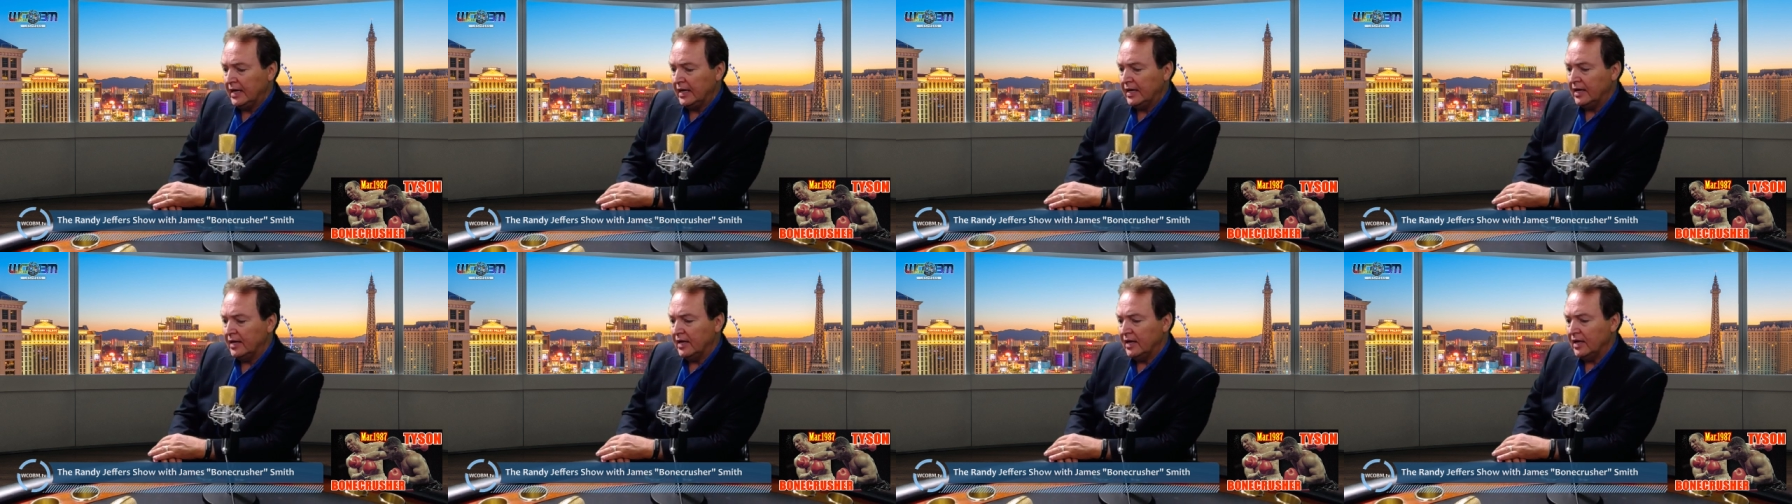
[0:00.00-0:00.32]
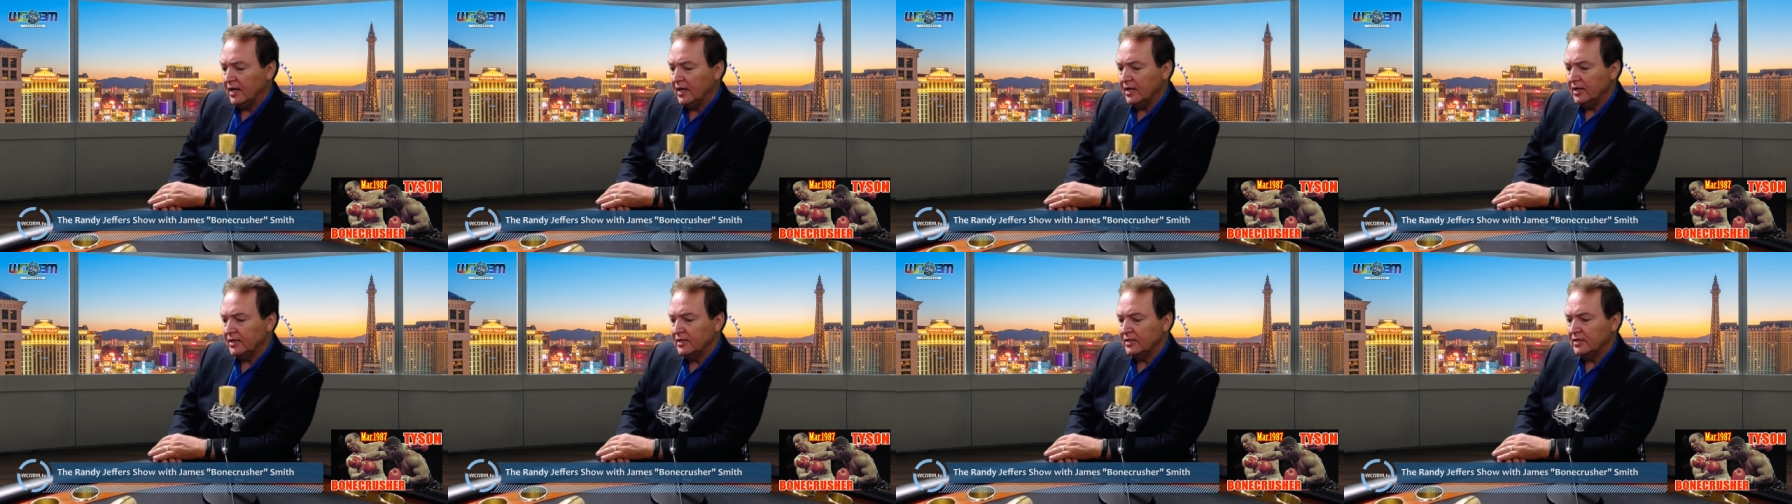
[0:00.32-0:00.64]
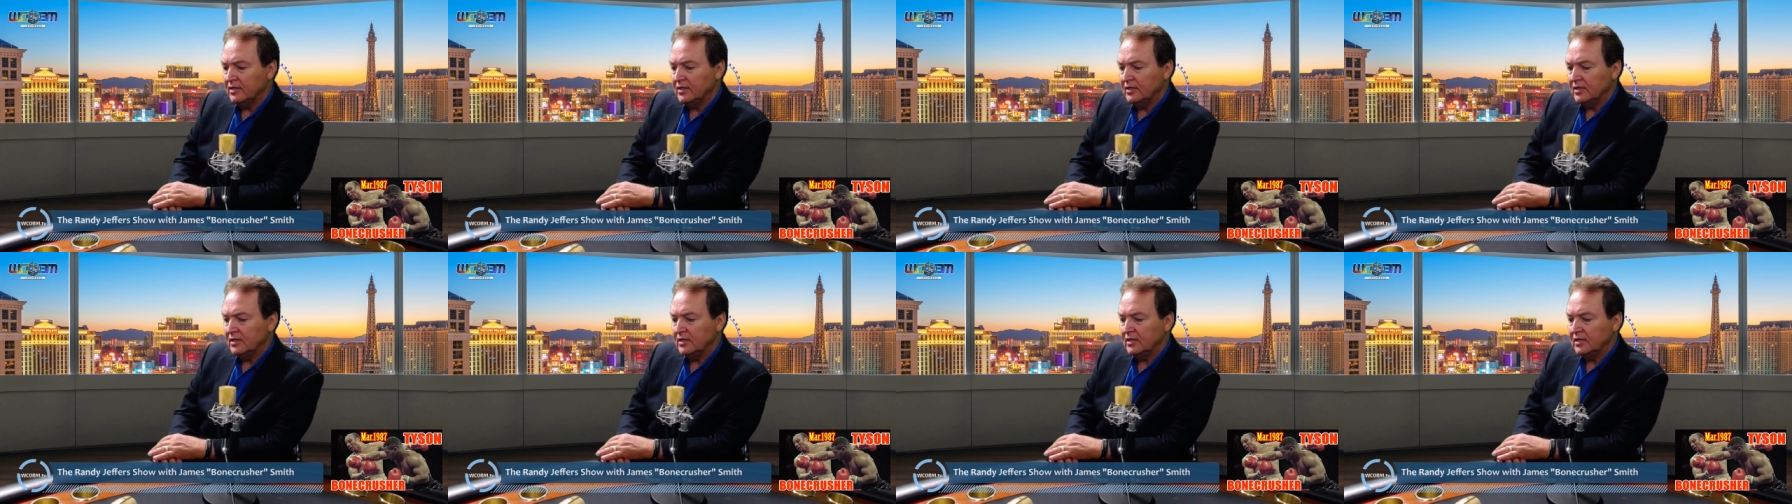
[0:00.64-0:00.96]

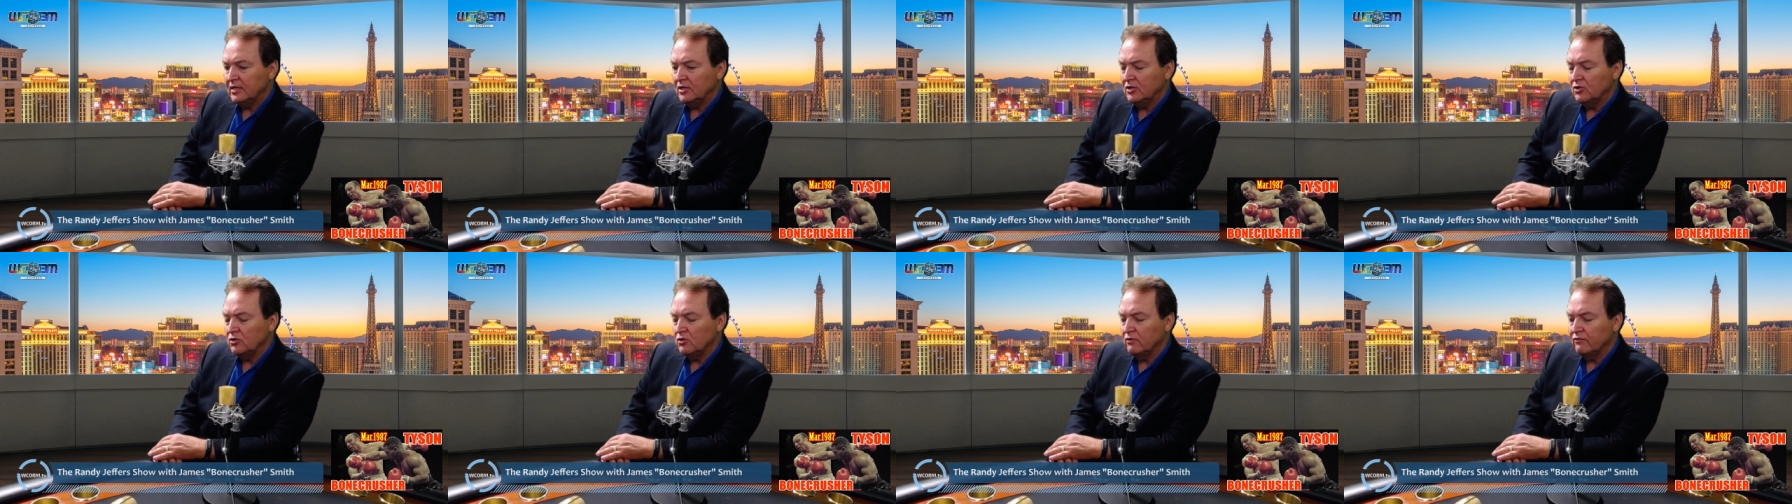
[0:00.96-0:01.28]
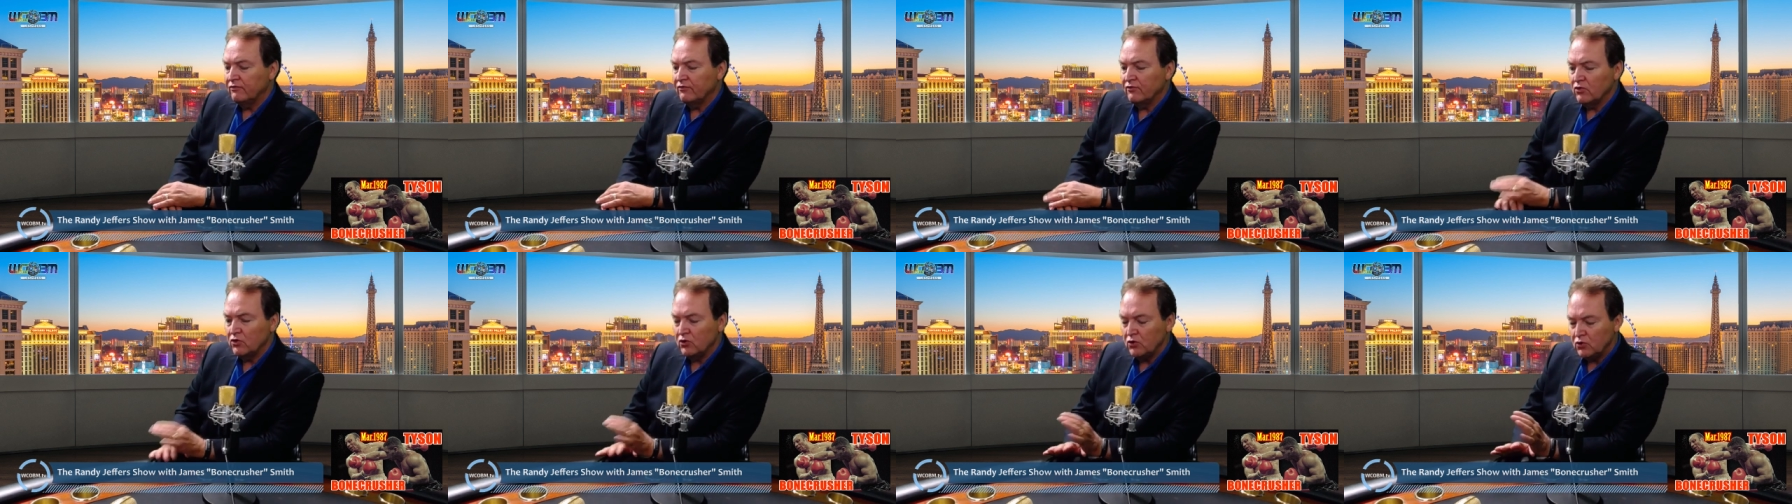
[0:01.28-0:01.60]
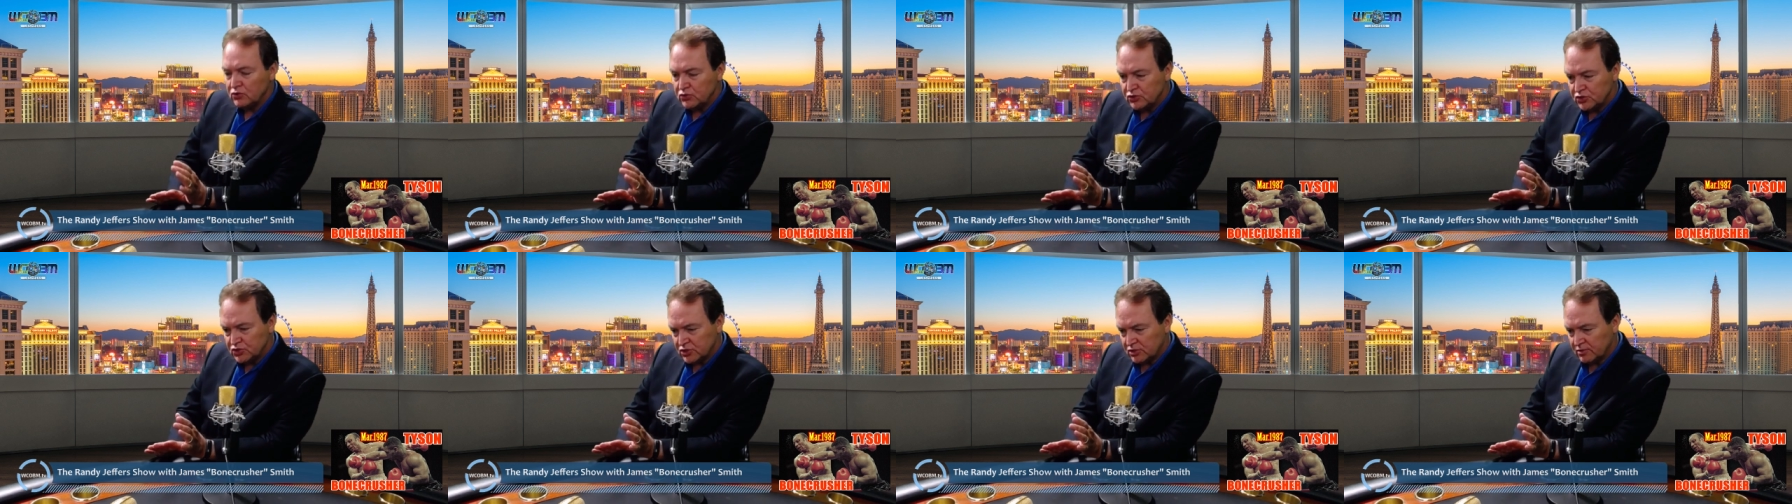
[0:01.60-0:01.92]
and for
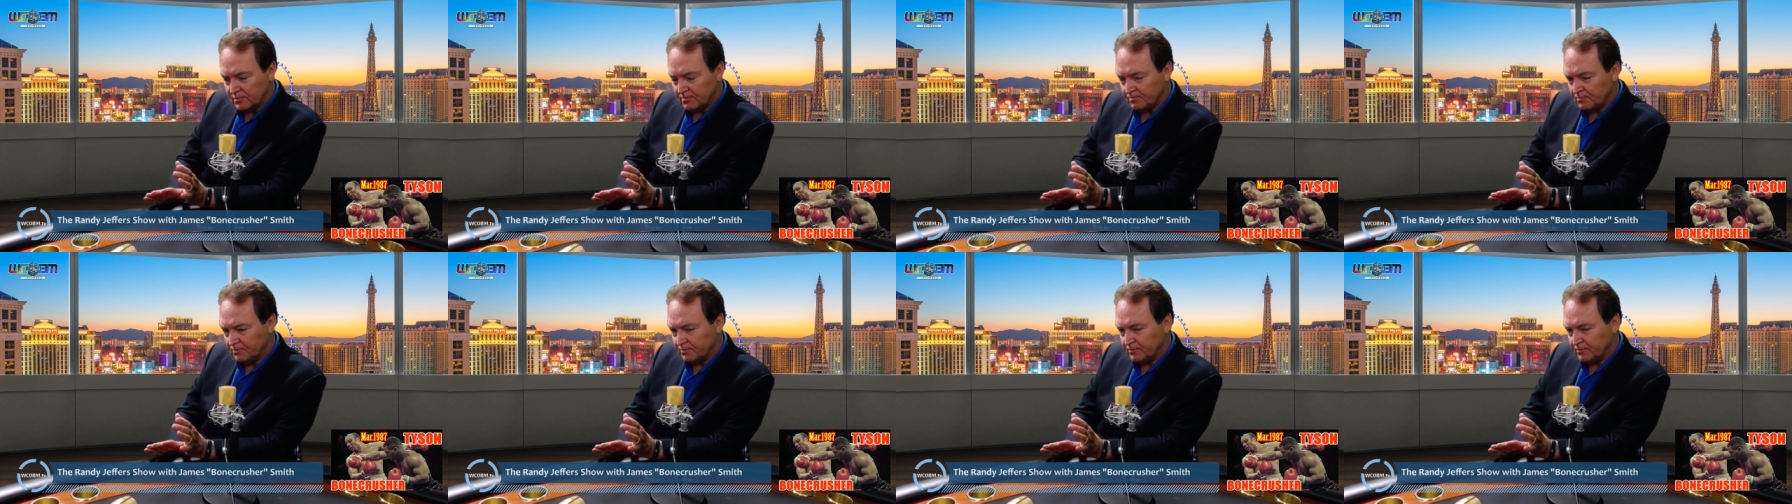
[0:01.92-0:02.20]
those